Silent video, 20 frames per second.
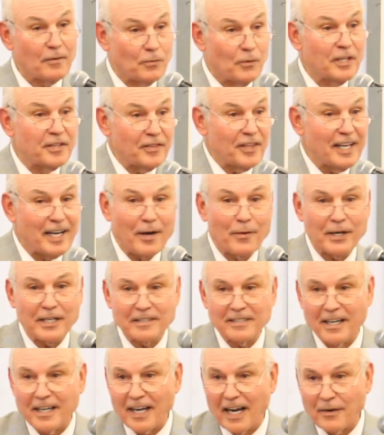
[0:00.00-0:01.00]
One thing I want
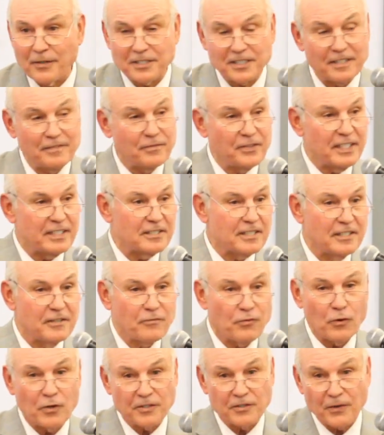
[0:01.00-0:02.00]
to tell you, I was convinced in
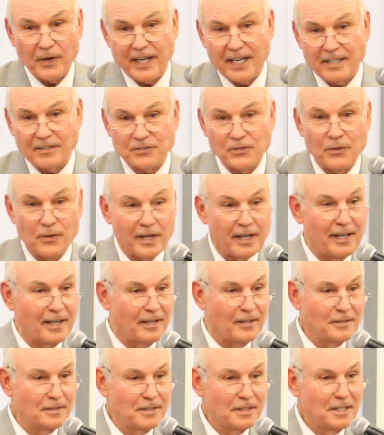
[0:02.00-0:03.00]
the 4th grade I was going to
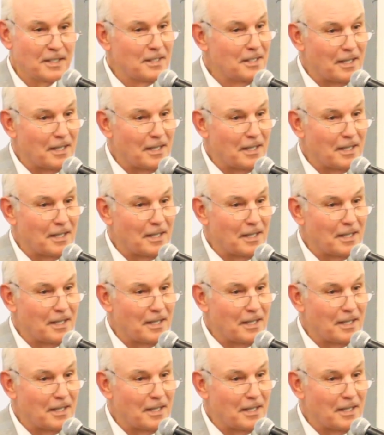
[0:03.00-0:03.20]
hell.